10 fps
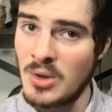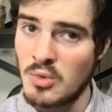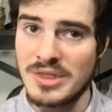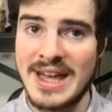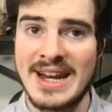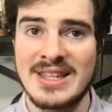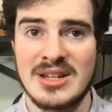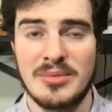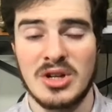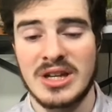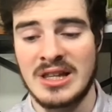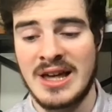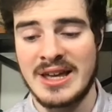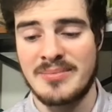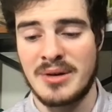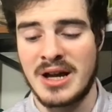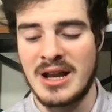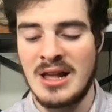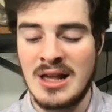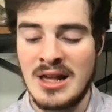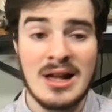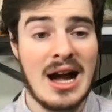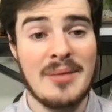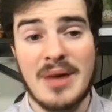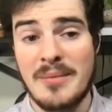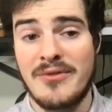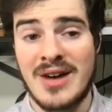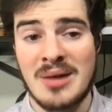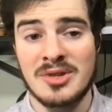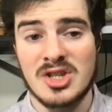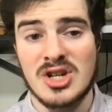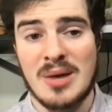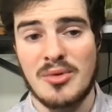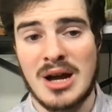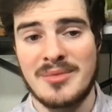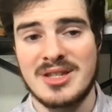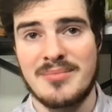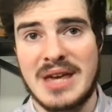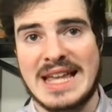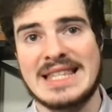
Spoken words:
what that ends up looking like. But I'm fine with the Chop Robinson pick.